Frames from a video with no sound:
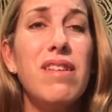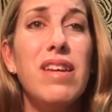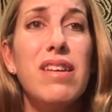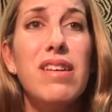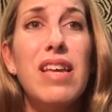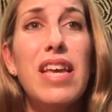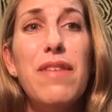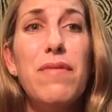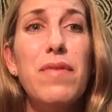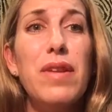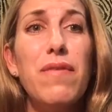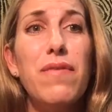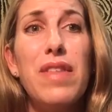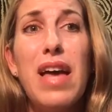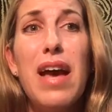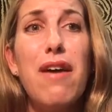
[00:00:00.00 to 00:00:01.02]
And even
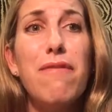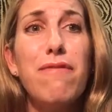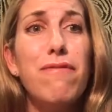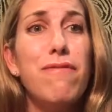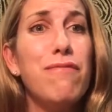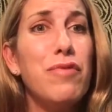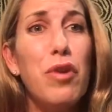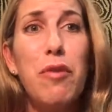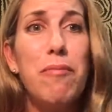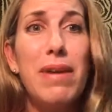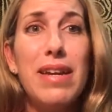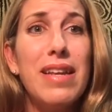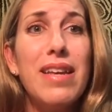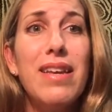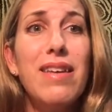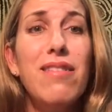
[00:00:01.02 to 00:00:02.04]
if they have no
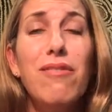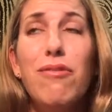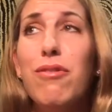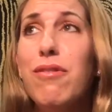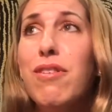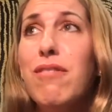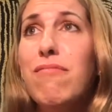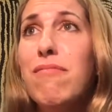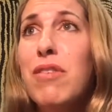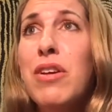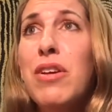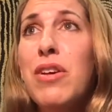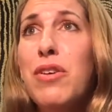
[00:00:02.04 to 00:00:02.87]
money, you can,